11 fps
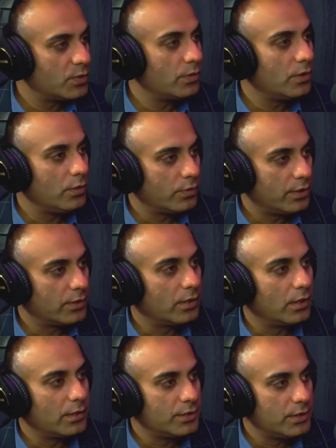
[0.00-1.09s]
newer
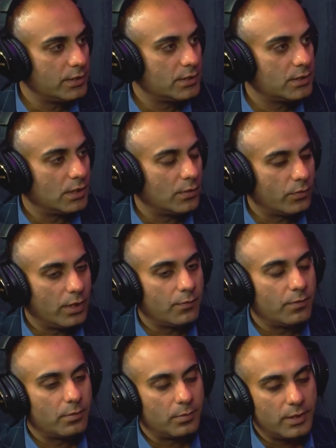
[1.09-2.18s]
technologies for A-Fib
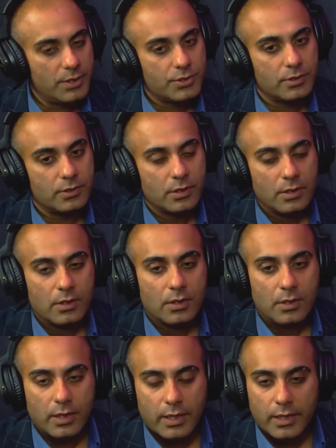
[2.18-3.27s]
ablation. And,